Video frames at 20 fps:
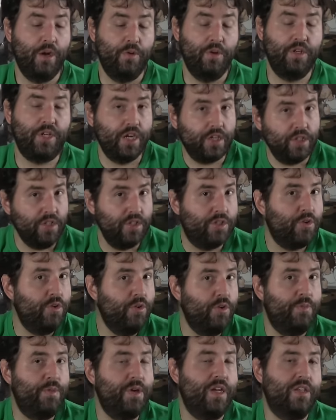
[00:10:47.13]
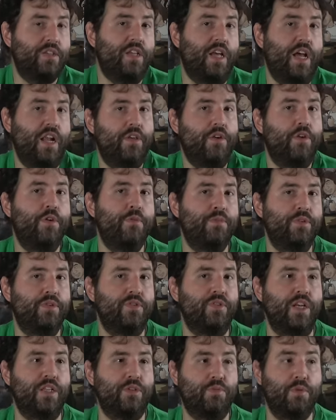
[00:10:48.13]
which actually is cool because a lot of the homebrew
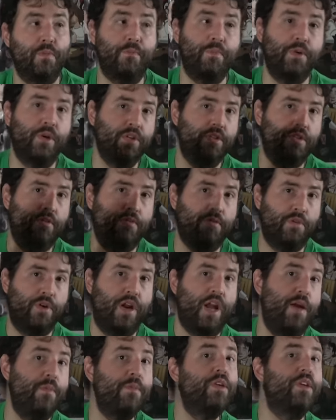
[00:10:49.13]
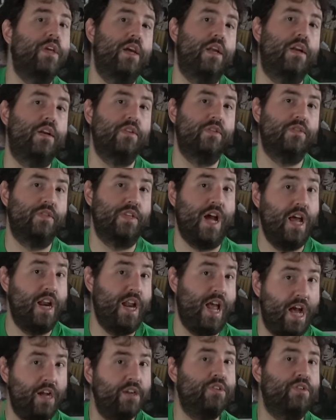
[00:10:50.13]
sets were built for emulators, not
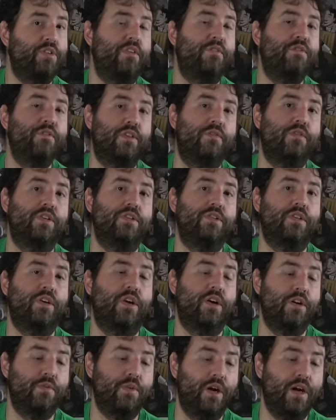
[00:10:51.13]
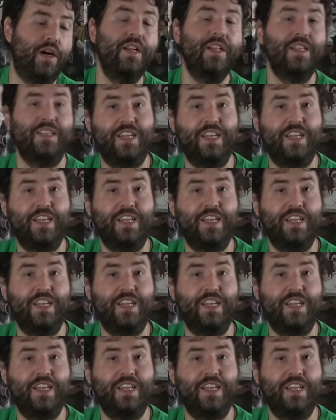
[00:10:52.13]
actually for the original hardware.